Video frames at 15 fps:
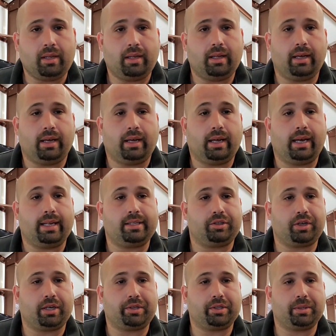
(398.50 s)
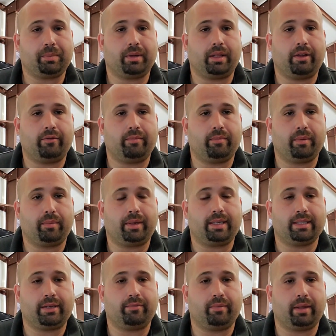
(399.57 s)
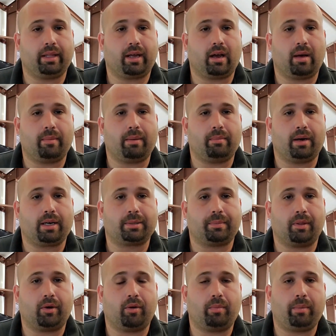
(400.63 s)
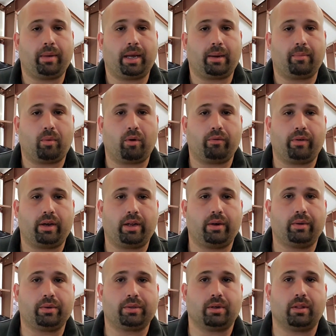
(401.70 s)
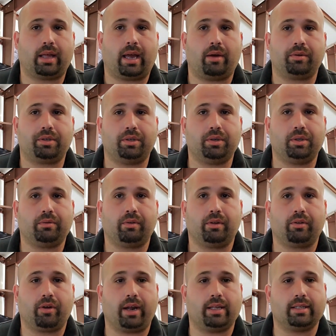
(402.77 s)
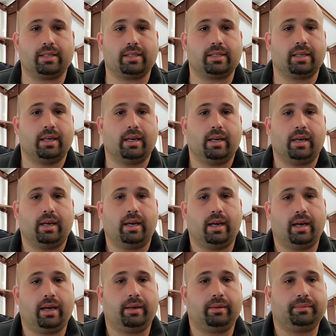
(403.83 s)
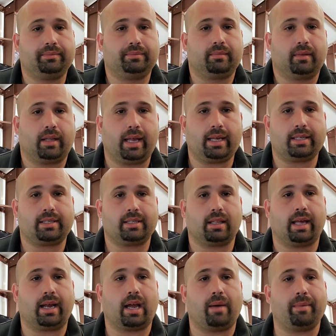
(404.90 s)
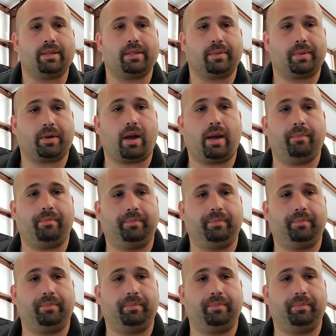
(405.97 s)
Any suggestions, please leave them in the comment box below. I'll be making more videos on the how-tos for the transits. Thanks. Like, comment, and subscribe.